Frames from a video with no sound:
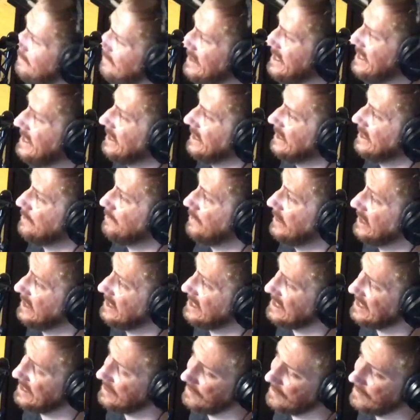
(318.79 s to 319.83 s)
comedic, but
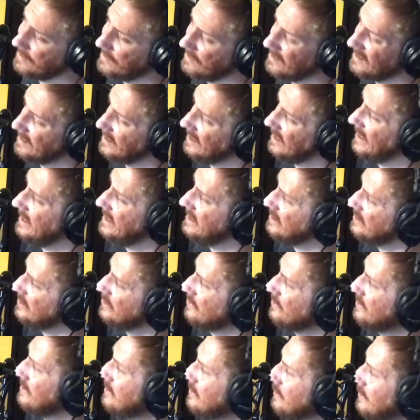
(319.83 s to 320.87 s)
it's kind
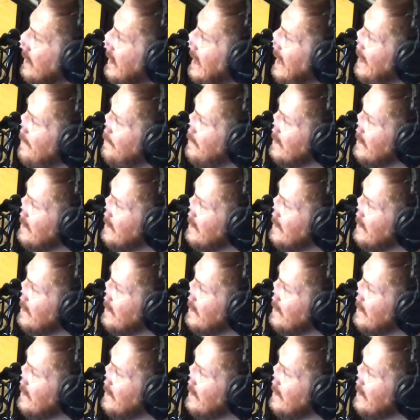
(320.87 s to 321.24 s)
of true. It